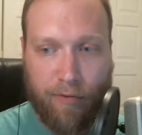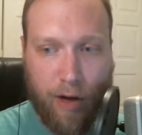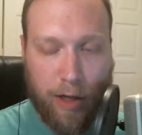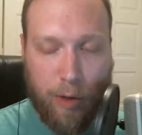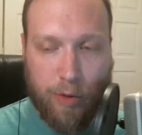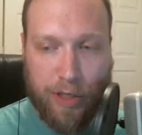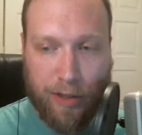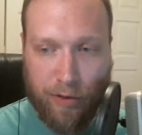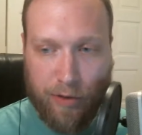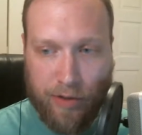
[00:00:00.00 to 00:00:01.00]
fallout
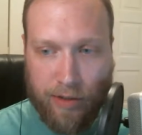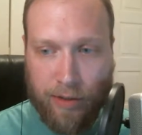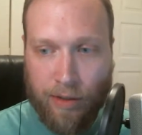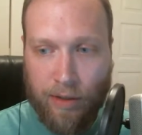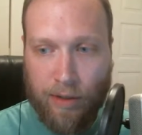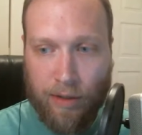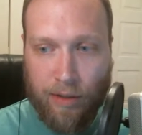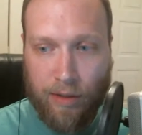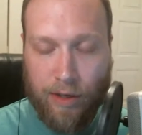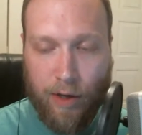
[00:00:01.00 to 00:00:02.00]
shelters, and
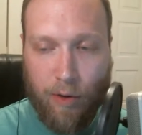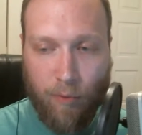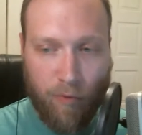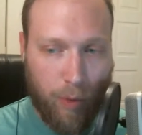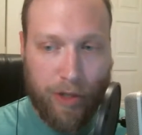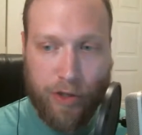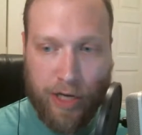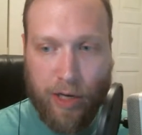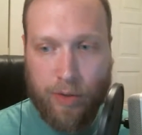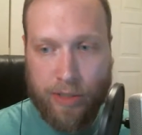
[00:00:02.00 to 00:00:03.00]
for when the shit goes